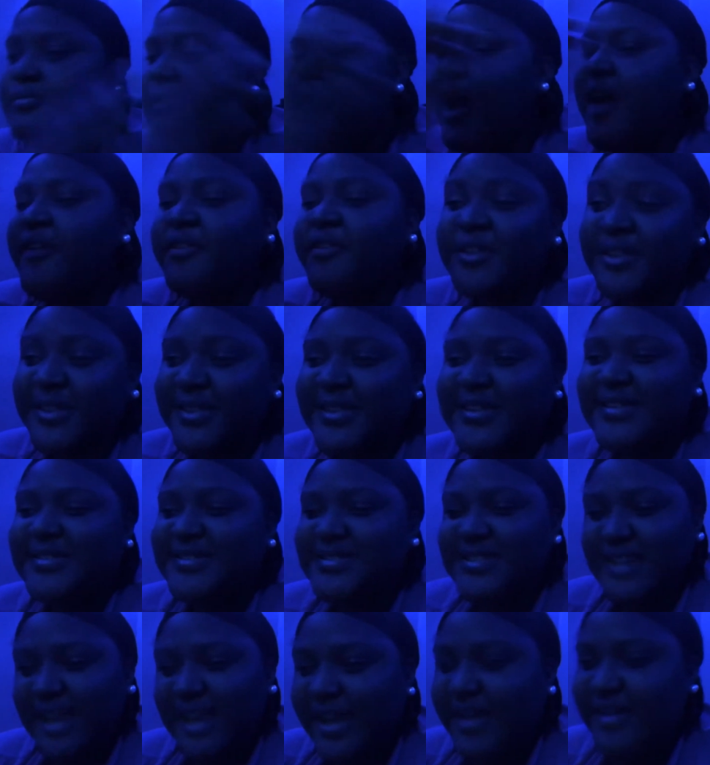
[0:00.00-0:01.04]
Everything
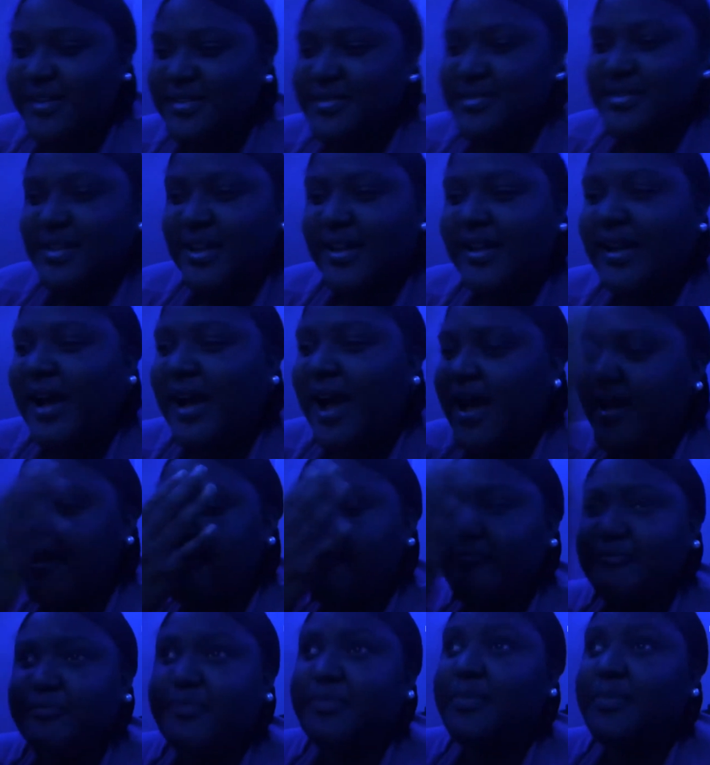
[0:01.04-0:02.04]
changed. Like, I